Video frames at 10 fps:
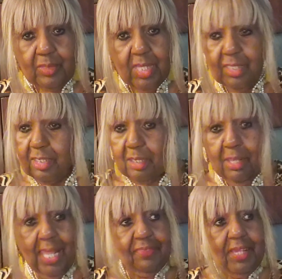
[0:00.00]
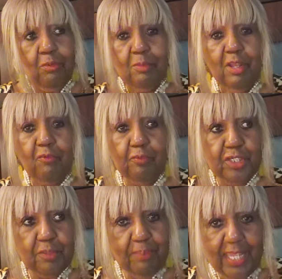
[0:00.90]
And then I think I want me a
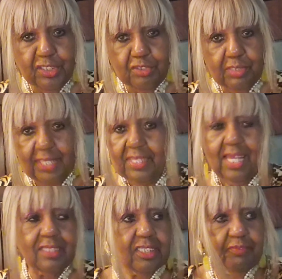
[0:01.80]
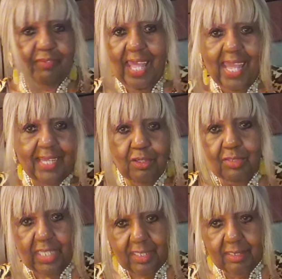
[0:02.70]
French pastry. I think I'll just fly and go
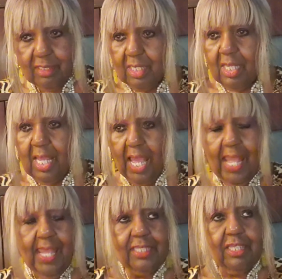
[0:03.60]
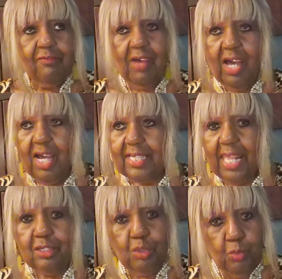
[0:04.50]
get it. I had Lavon. I
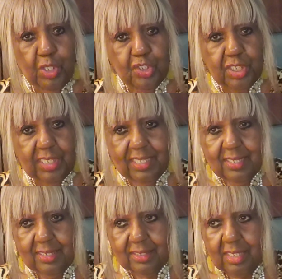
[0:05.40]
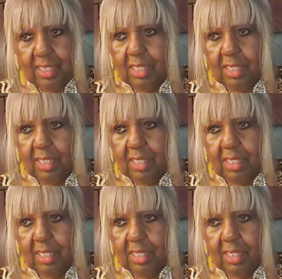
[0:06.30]
don't know where she is.